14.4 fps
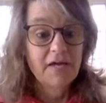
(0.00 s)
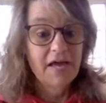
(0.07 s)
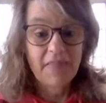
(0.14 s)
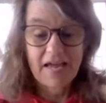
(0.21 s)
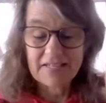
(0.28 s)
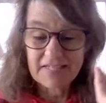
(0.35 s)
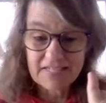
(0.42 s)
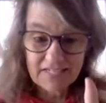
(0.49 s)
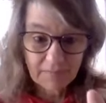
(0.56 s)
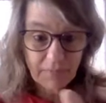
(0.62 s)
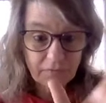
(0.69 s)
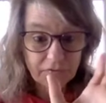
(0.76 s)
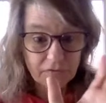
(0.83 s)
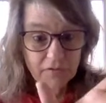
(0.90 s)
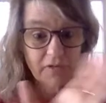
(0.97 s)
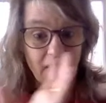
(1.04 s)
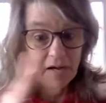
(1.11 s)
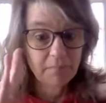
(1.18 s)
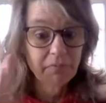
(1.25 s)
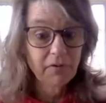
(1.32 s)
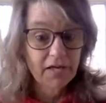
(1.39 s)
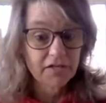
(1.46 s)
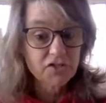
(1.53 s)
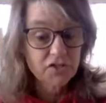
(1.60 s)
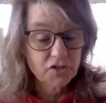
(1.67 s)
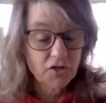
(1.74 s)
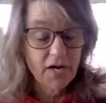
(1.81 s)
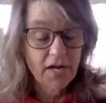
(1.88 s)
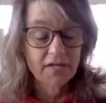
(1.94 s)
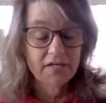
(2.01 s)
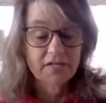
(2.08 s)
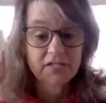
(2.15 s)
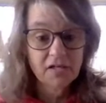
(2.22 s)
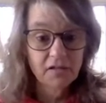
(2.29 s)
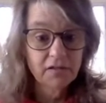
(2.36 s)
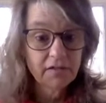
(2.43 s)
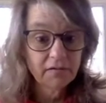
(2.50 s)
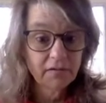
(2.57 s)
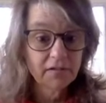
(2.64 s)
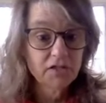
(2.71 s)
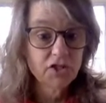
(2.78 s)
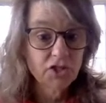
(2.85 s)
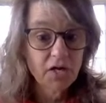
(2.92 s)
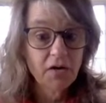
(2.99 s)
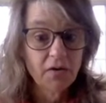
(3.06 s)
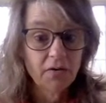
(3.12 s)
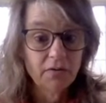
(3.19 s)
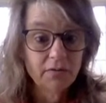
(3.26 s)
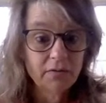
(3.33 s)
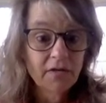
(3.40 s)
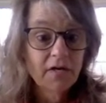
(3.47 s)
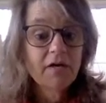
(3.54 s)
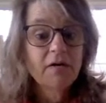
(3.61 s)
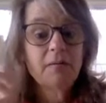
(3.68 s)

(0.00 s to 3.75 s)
and that simple to complex trend is clearly shown,